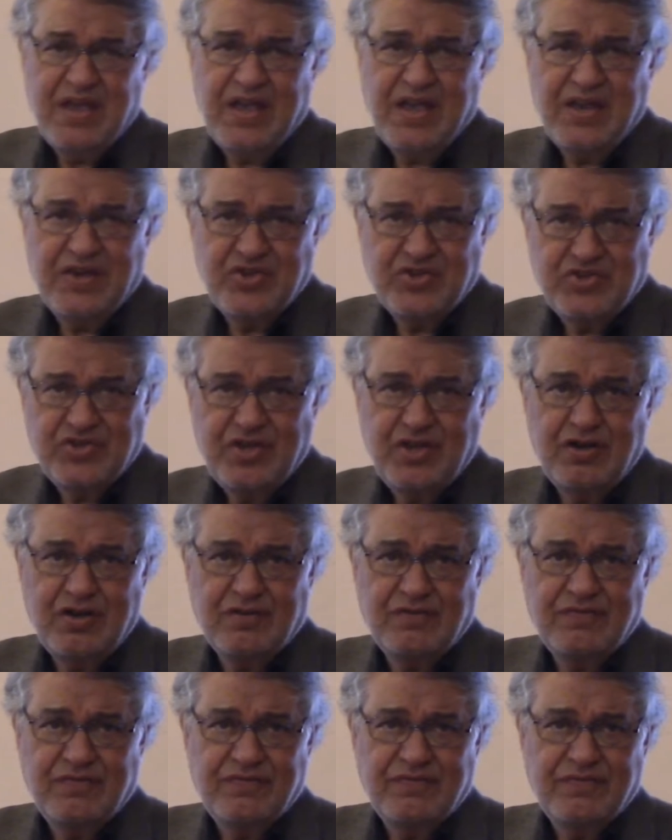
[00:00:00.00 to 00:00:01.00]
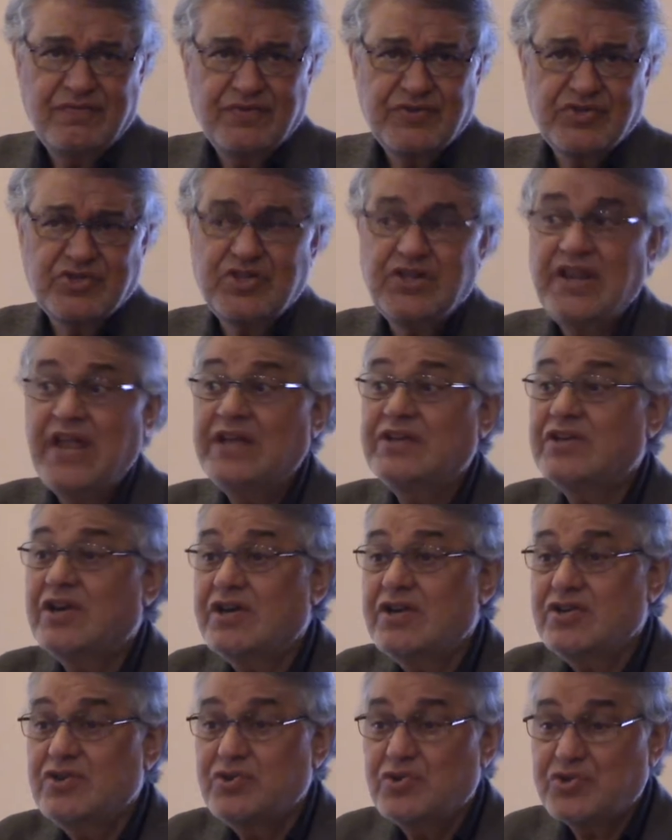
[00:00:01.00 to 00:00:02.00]
slaughtering your son
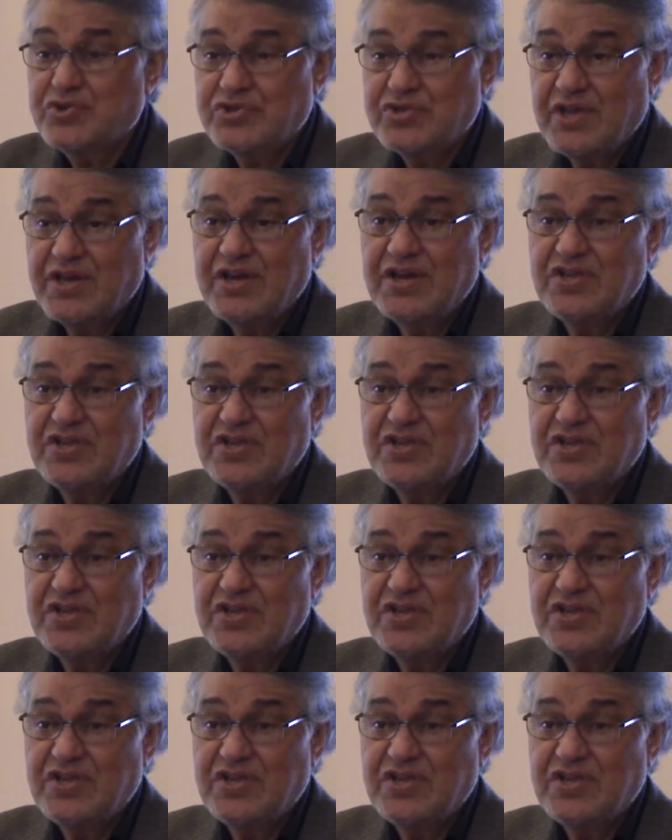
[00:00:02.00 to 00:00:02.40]
Ismail,